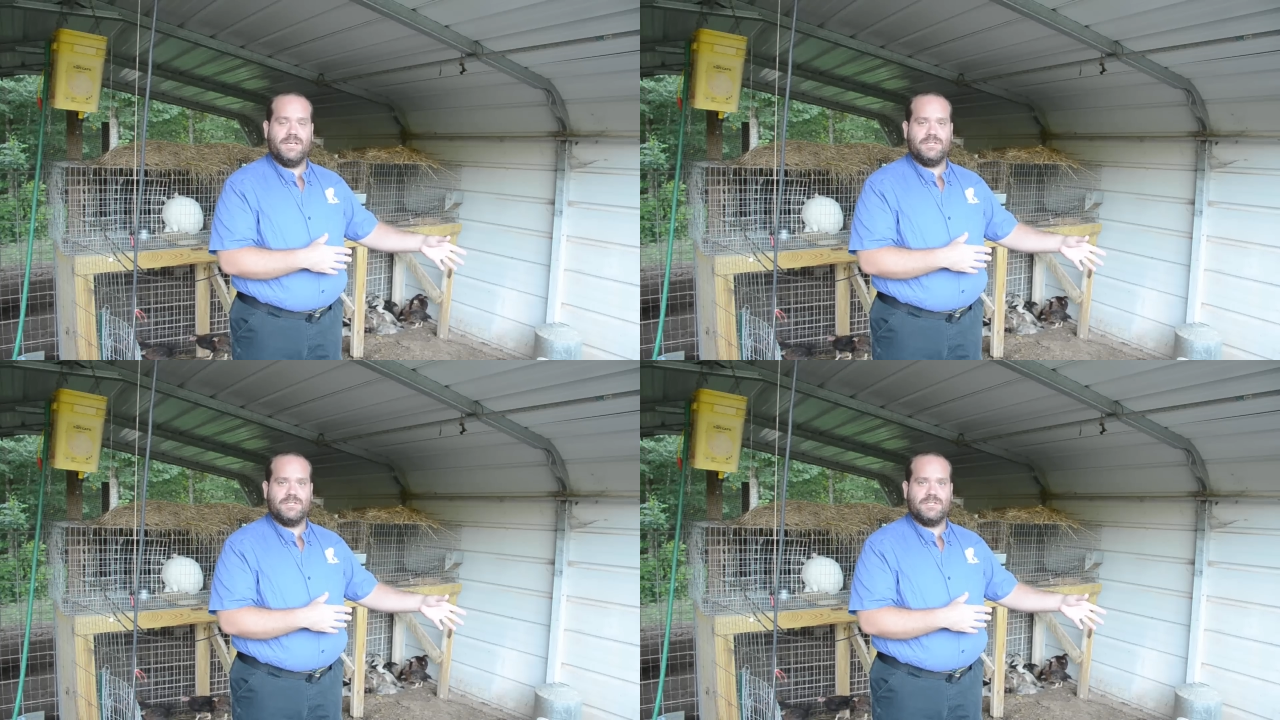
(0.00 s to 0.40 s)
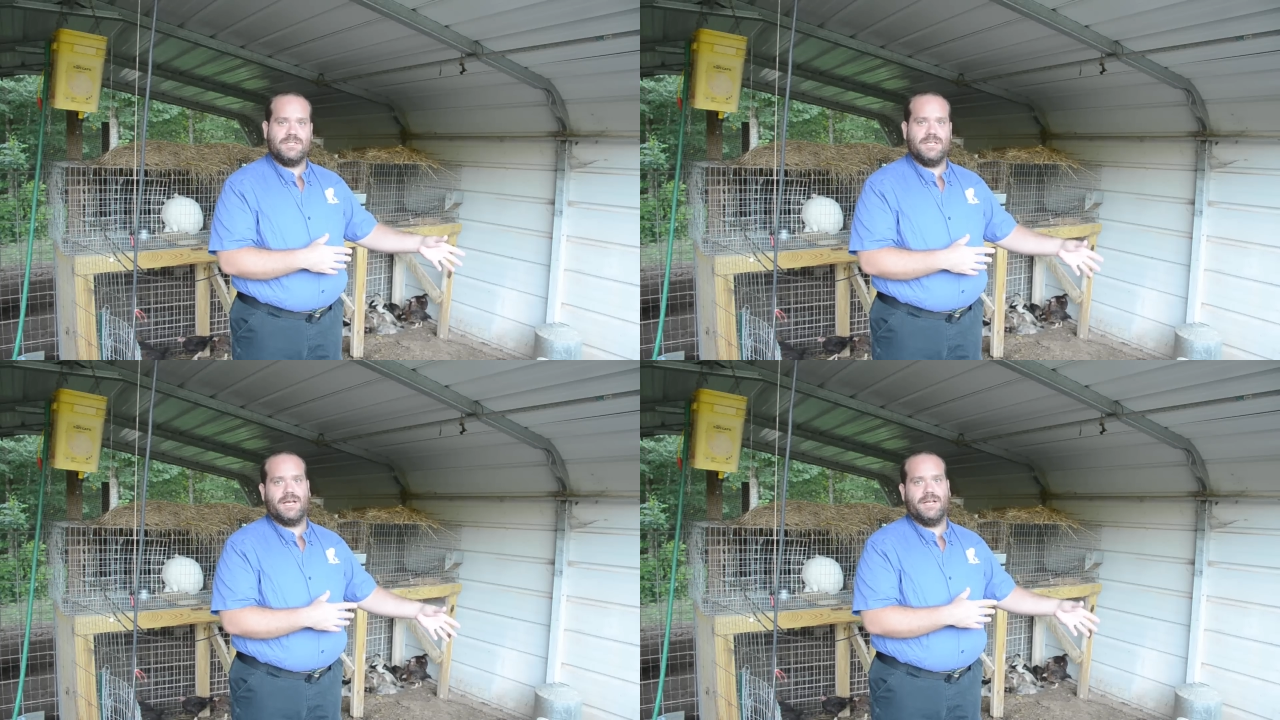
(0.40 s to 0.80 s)
in just a
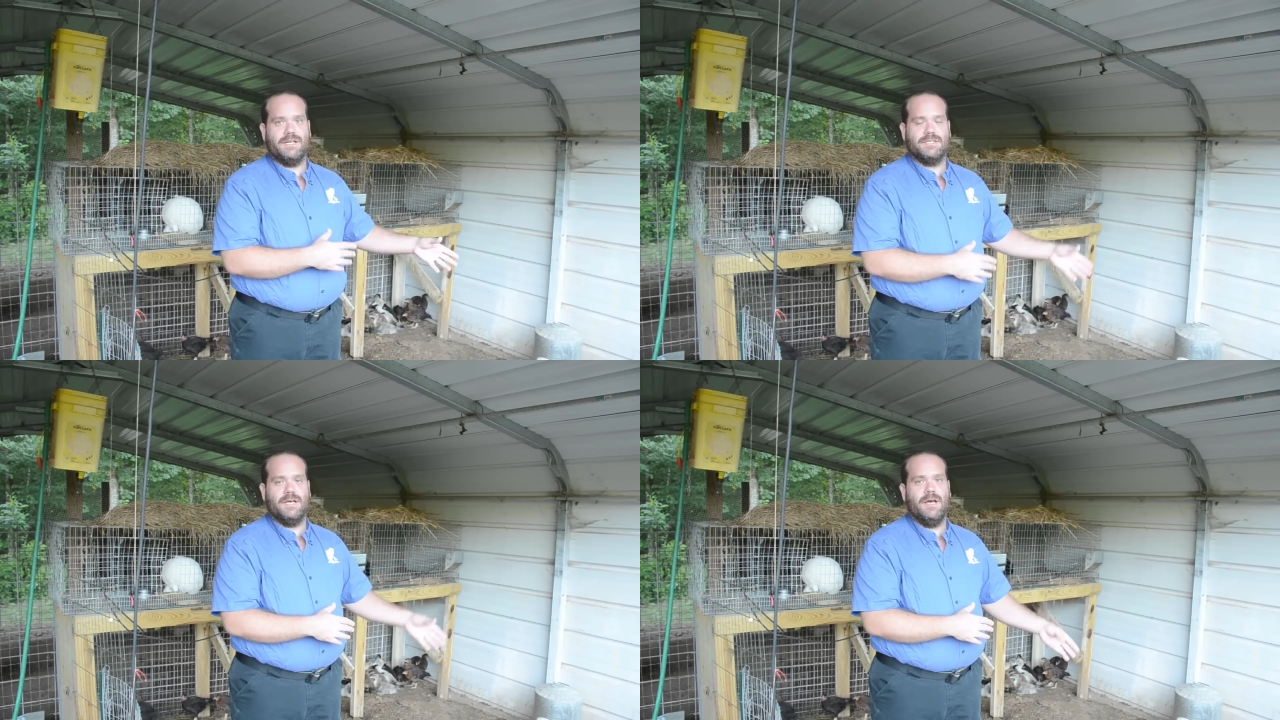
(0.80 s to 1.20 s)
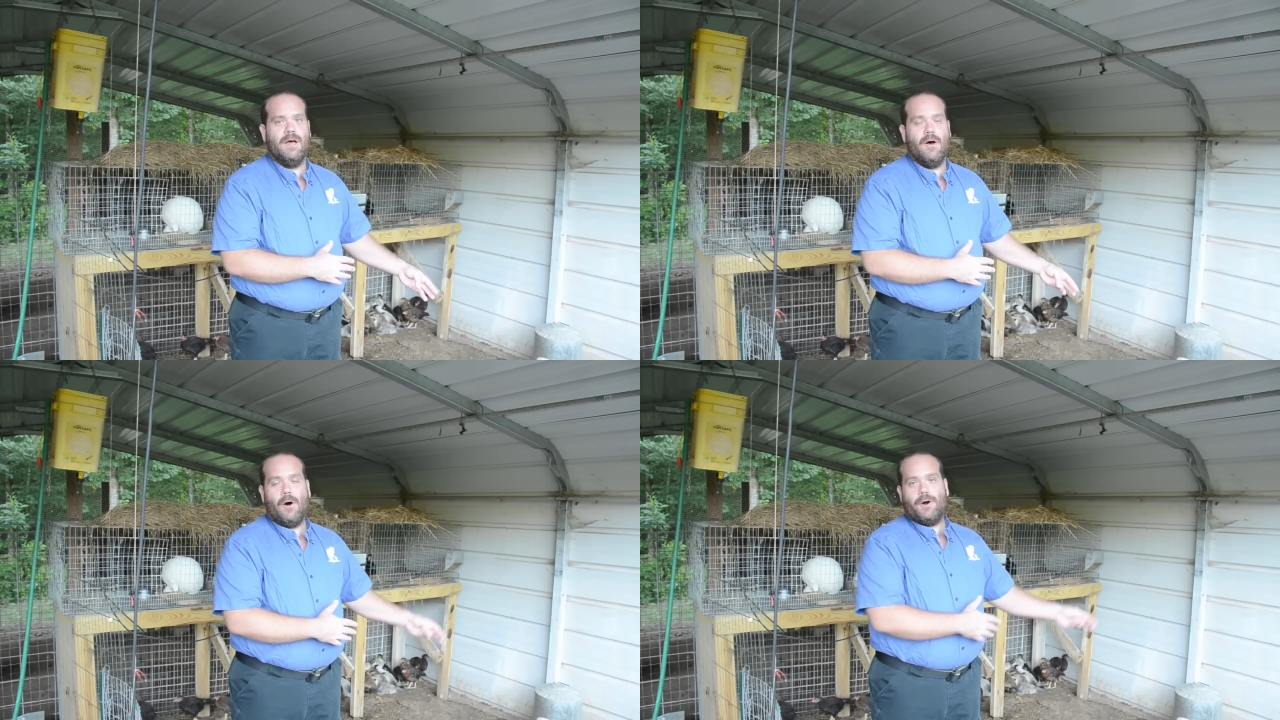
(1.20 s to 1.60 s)
second is an
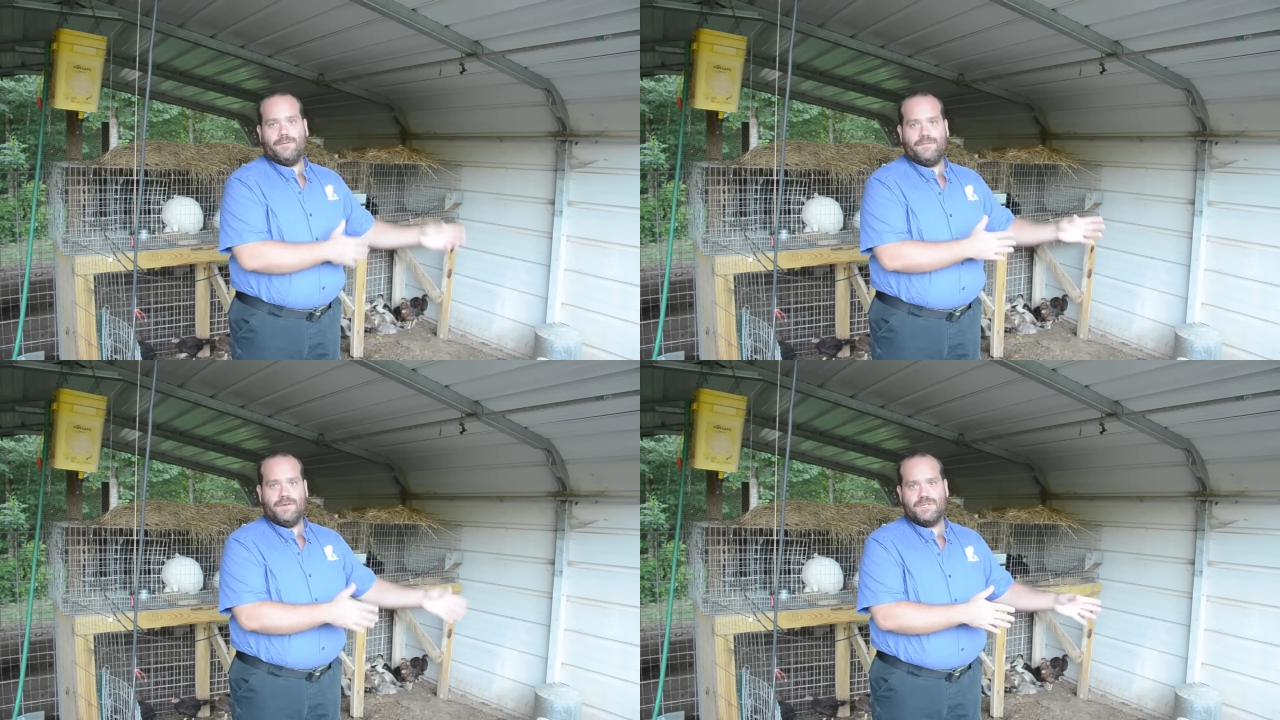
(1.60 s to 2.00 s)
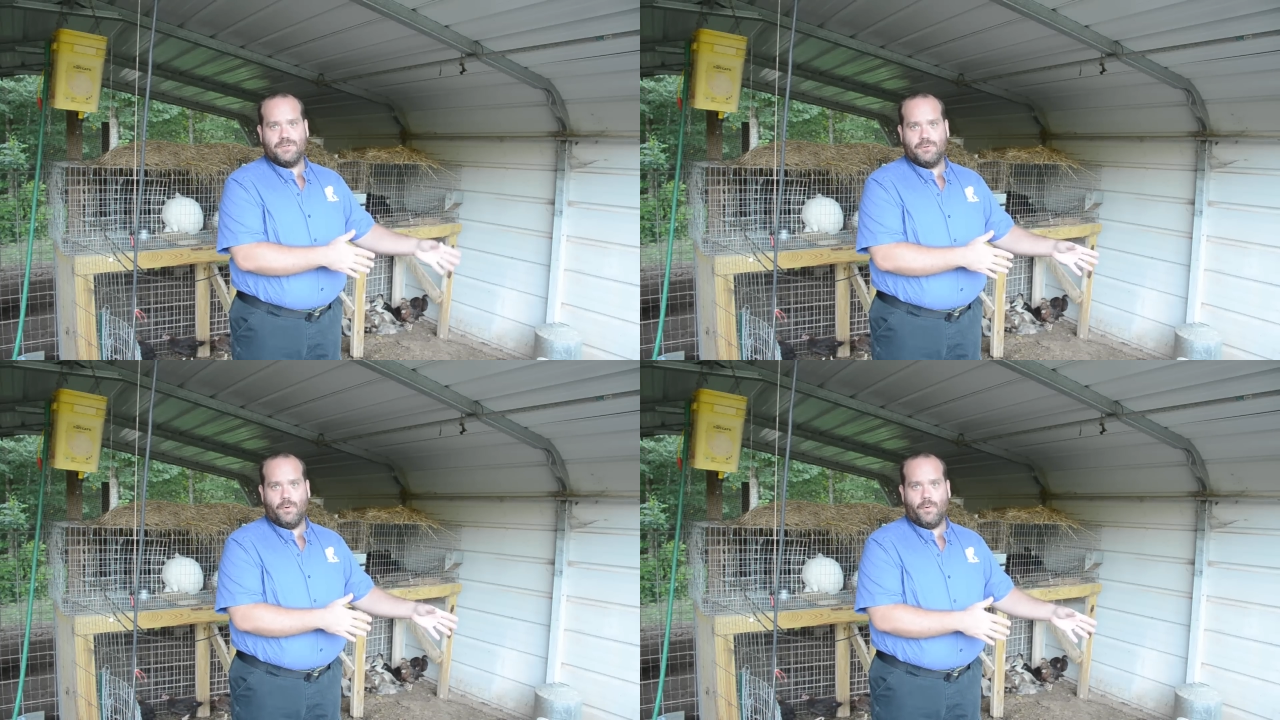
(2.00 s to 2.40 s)

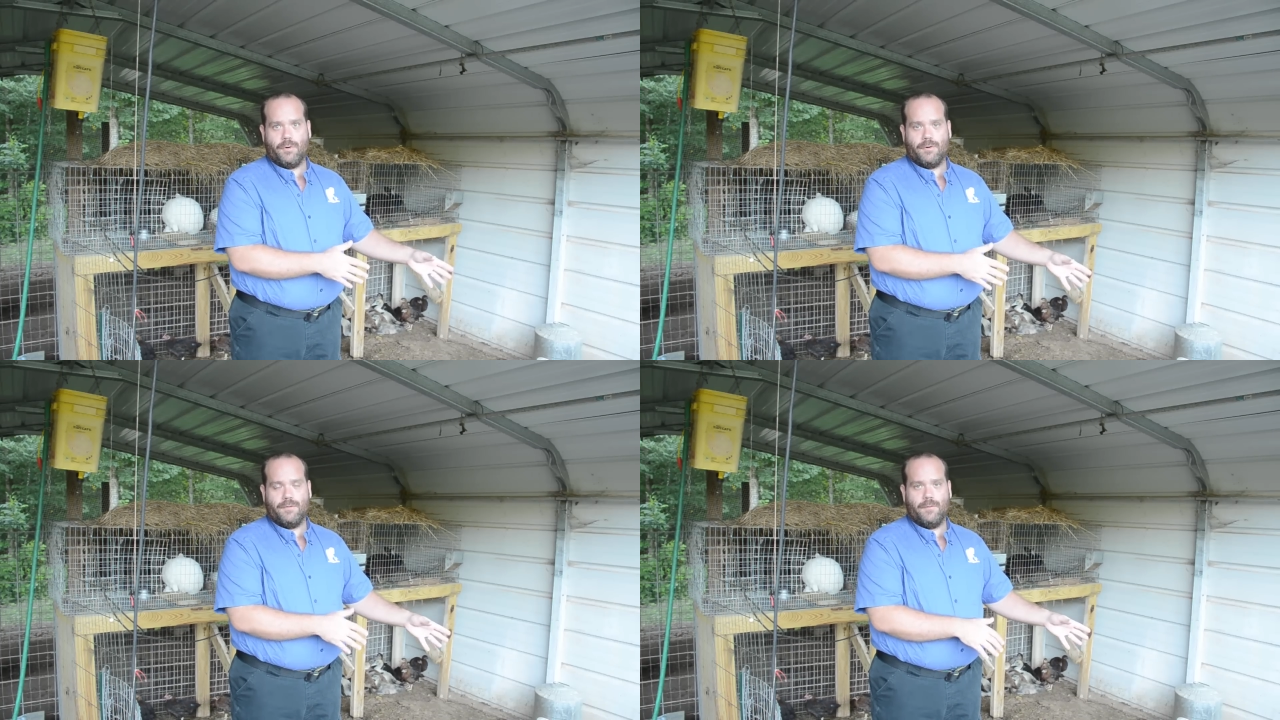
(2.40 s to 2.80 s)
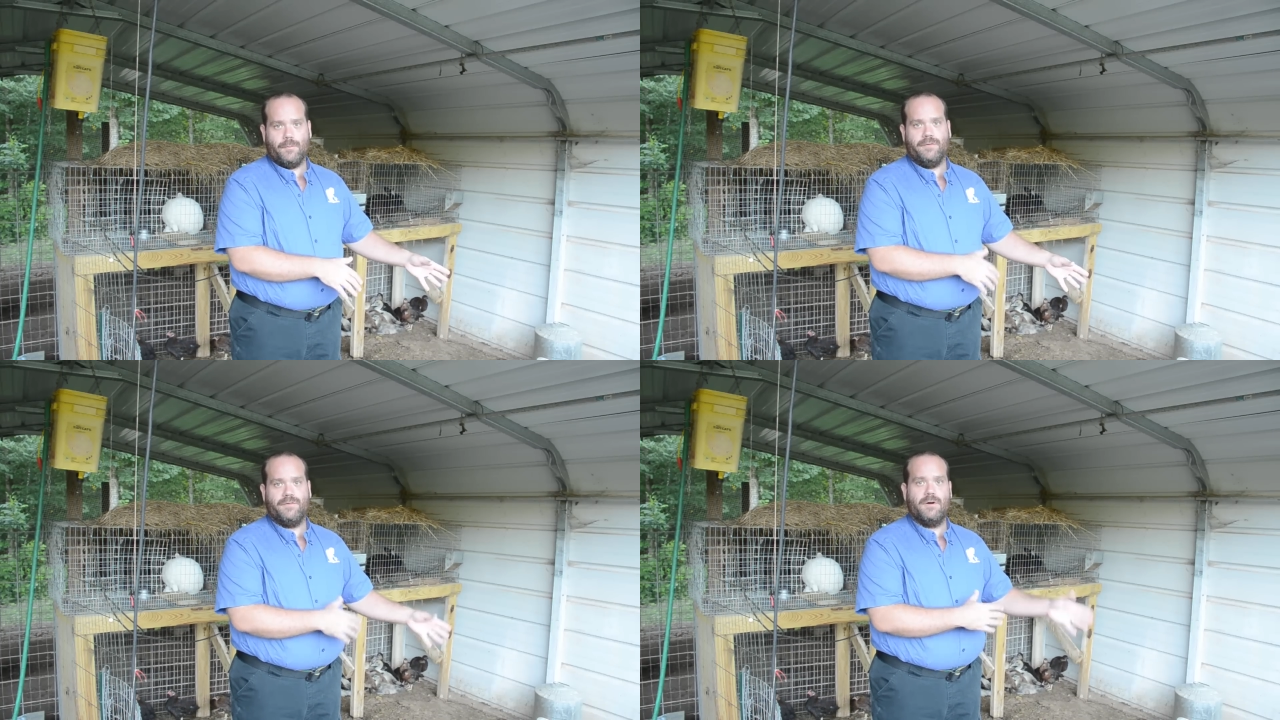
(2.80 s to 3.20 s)
artificial corner that
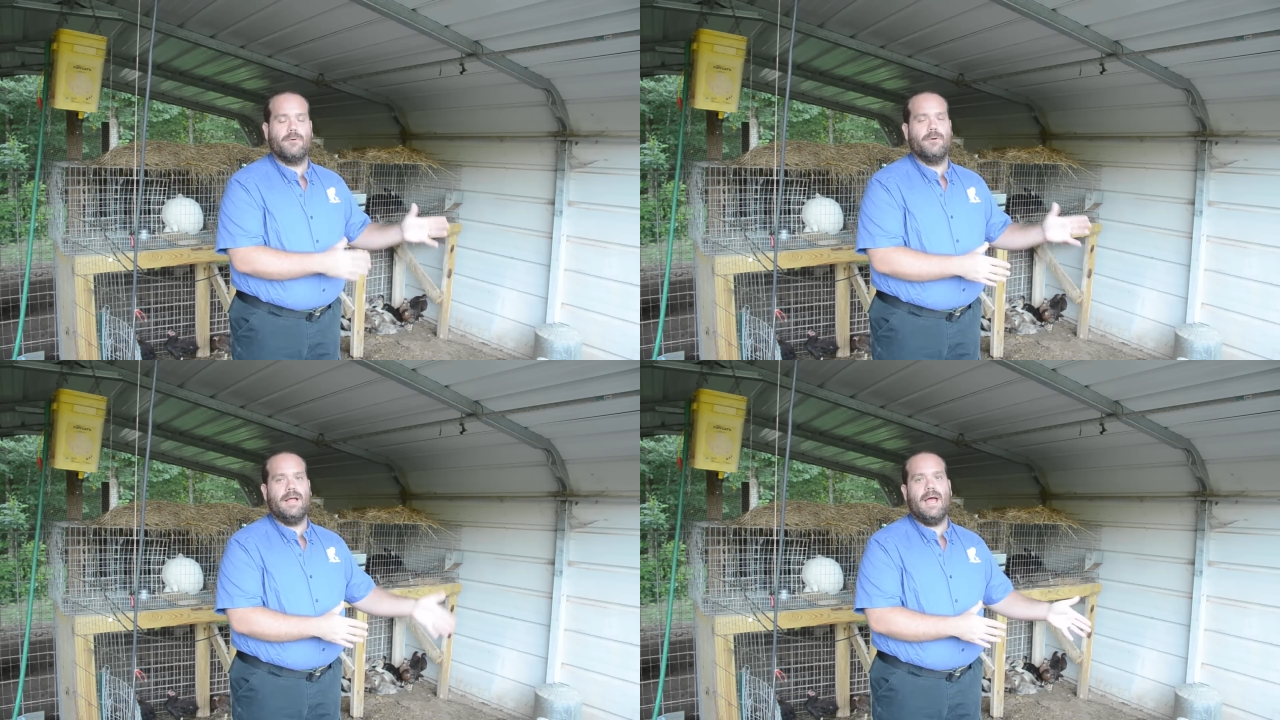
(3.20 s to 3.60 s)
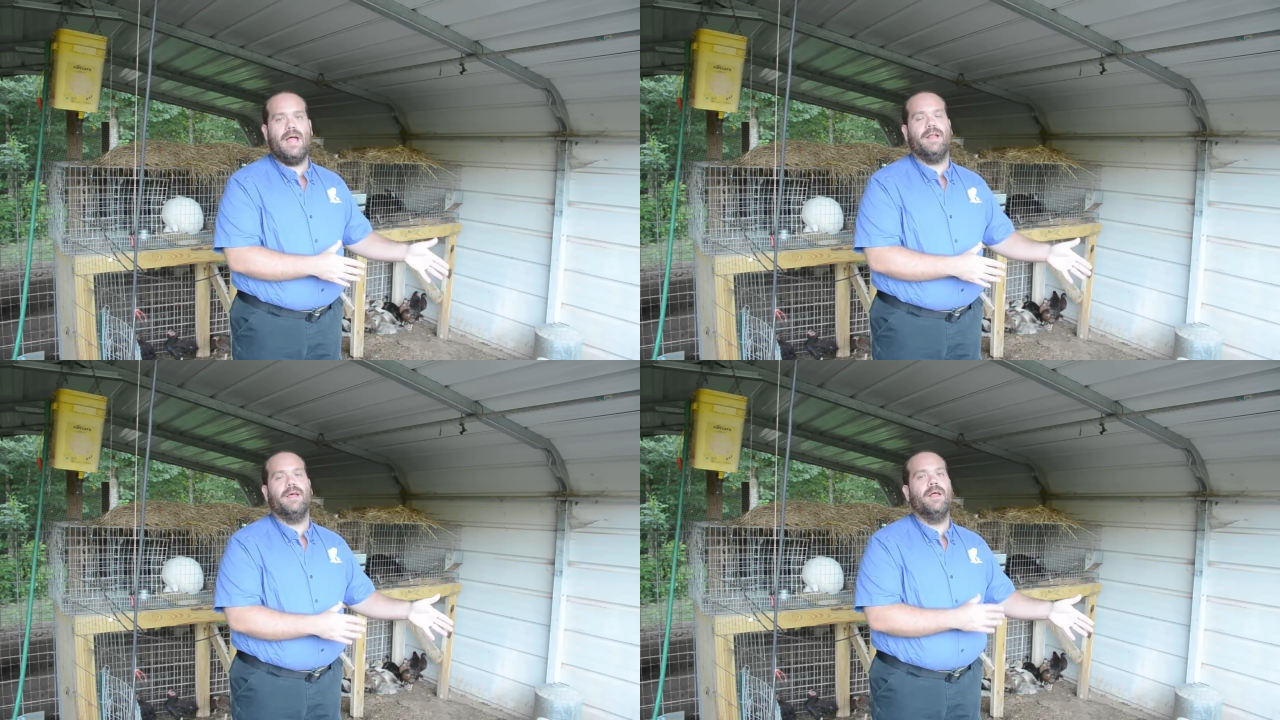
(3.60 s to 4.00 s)
we've
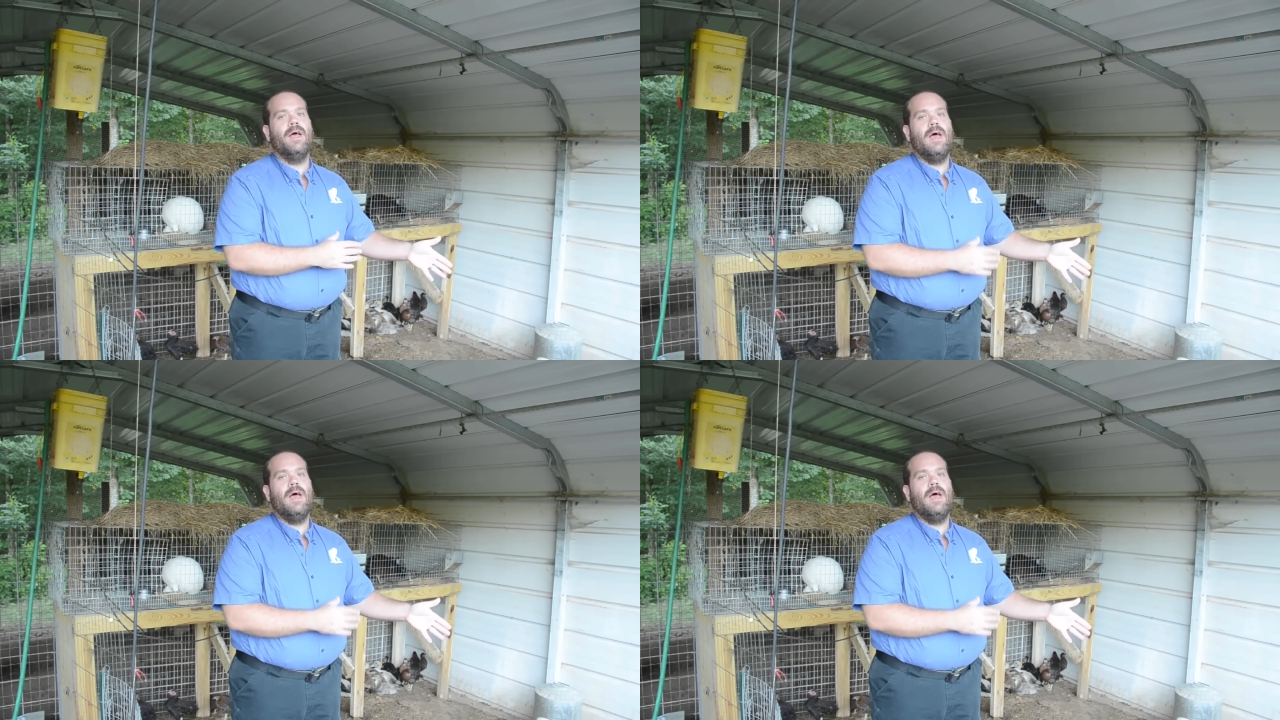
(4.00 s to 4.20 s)
created,